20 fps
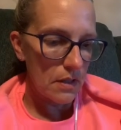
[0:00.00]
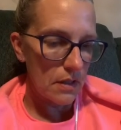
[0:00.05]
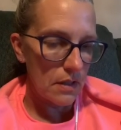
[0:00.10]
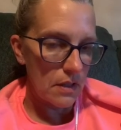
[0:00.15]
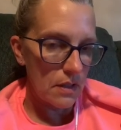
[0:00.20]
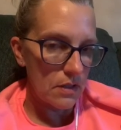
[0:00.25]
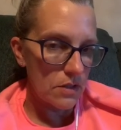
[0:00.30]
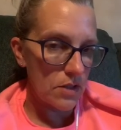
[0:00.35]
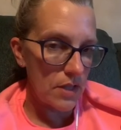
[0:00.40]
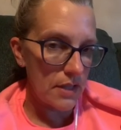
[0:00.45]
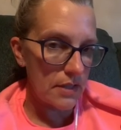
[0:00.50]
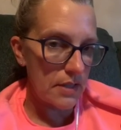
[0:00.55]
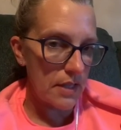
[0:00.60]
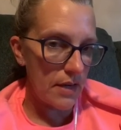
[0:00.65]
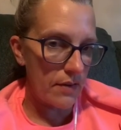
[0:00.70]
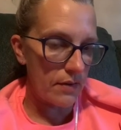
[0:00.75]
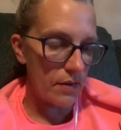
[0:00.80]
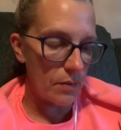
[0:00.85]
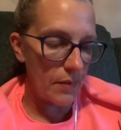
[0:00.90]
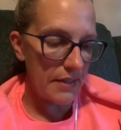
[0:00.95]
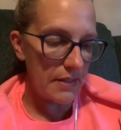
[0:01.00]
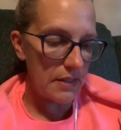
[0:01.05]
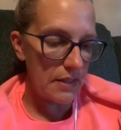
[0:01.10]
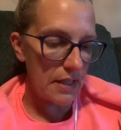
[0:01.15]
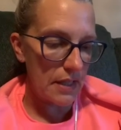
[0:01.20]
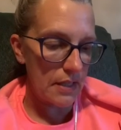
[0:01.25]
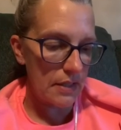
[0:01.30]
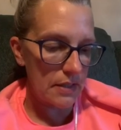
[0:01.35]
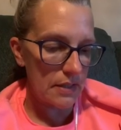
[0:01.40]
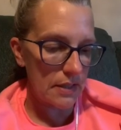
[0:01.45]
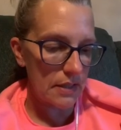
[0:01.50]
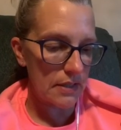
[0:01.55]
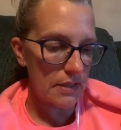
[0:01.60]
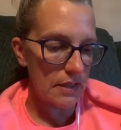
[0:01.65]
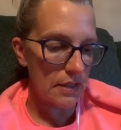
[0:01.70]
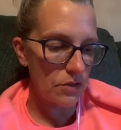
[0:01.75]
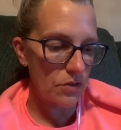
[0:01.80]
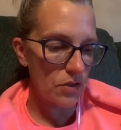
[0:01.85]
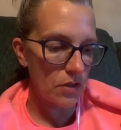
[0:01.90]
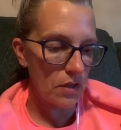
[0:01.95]
that's every Wednesday, 6
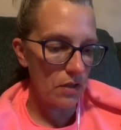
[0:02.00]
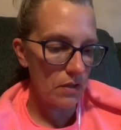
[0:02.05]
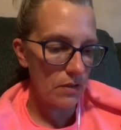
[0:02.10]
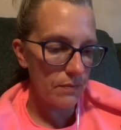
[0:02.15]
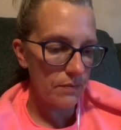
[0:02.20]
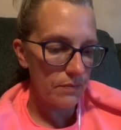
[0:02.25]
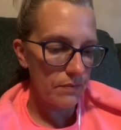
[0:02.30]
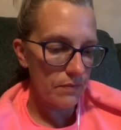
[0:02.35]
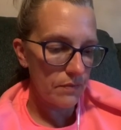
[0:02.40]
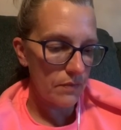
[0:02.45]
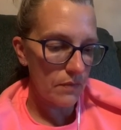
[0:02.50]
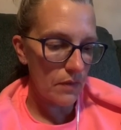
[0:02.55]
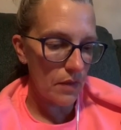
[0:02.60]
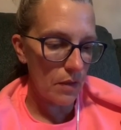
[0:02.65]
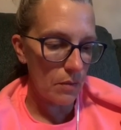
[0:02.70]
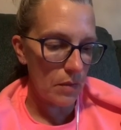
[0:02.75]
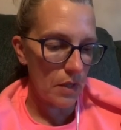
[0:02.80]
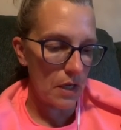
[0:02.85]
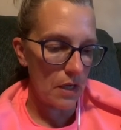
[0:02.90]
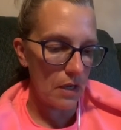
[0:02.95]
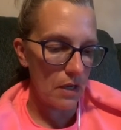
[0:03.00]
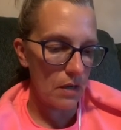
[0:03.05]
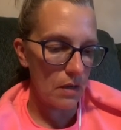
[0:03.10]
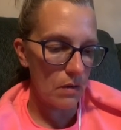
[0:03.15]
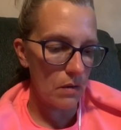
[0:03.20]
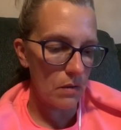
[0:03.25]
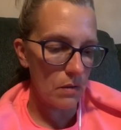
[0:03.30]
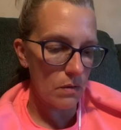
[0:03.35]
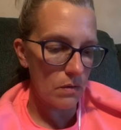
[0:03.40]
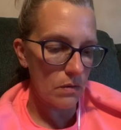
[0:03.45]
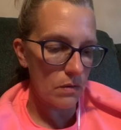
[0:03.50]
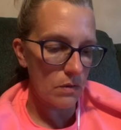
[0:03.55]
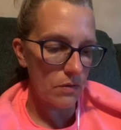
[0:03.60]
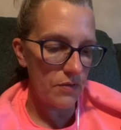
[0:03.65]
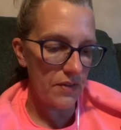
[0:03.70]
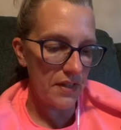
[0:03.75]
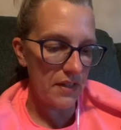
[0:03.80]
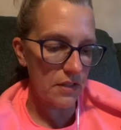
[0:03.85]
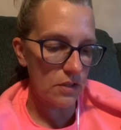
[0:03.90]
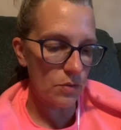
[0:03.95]
Central. Let me know.
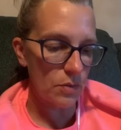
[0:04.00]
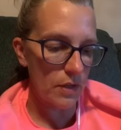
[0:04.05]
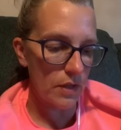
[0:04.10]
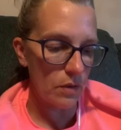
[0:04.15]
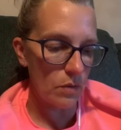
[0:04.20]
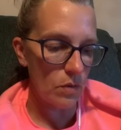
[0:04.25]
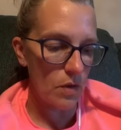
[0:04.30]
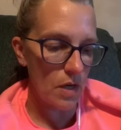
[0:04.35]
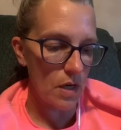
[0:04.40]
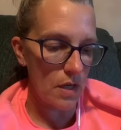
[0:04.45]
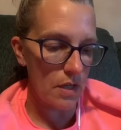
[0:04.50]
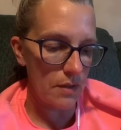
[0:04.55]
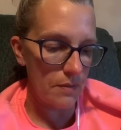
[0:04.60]
Fitness 101.